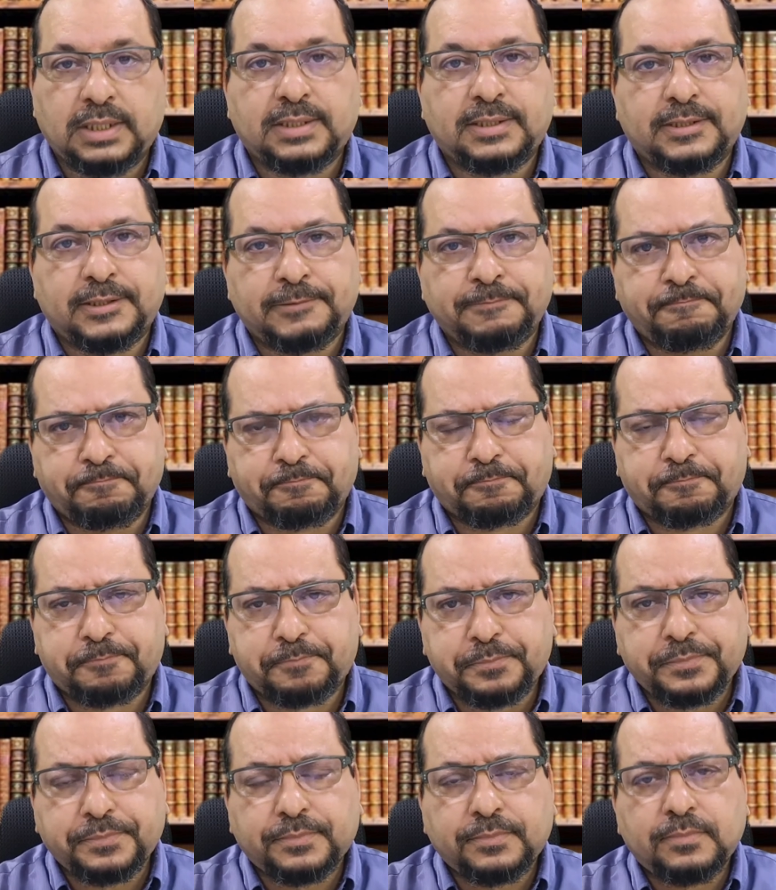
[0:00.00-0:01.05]
it a
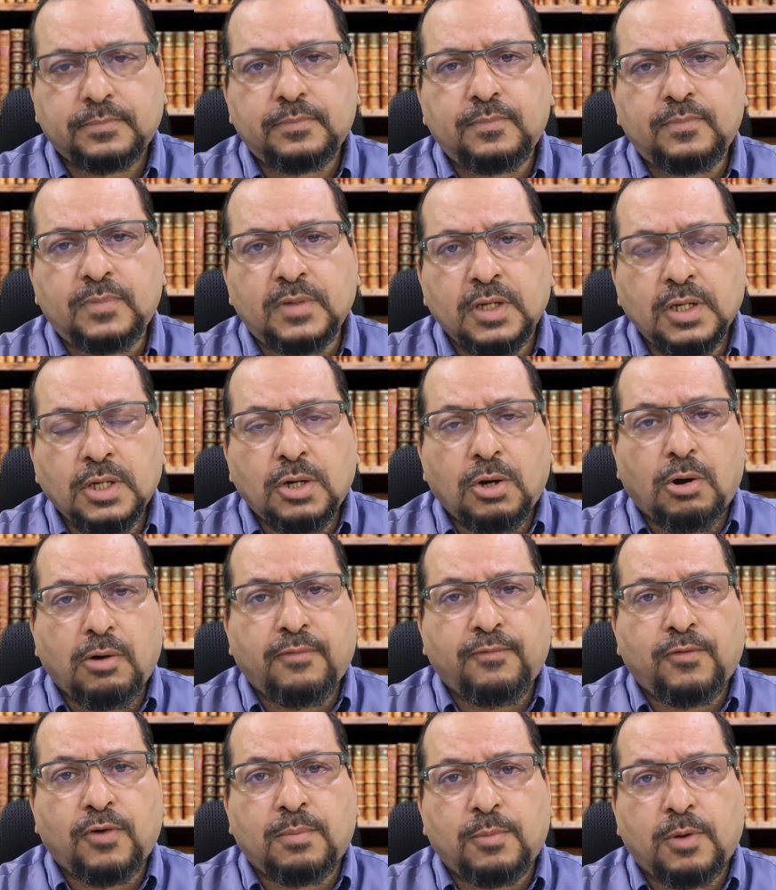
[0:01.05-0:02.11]

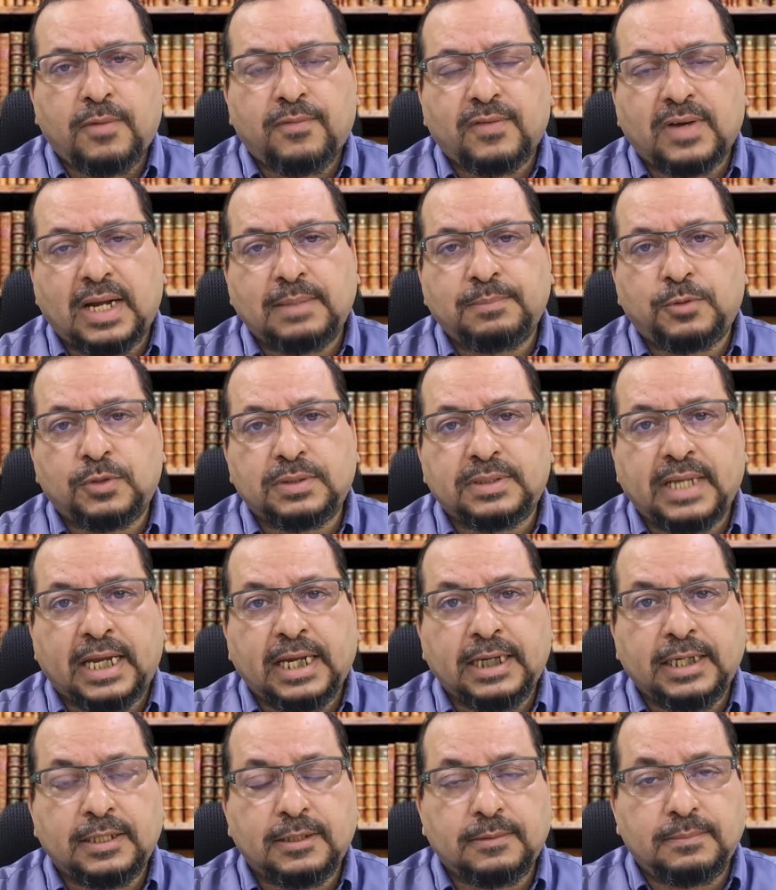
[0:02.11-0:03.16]
form of
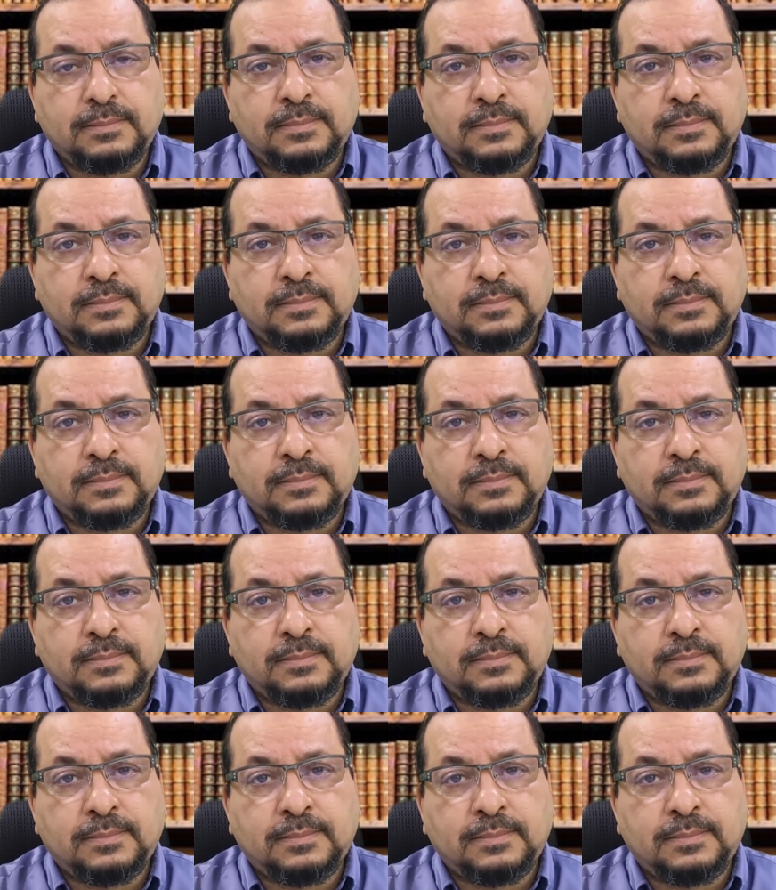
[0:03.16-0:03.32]
qalbudain.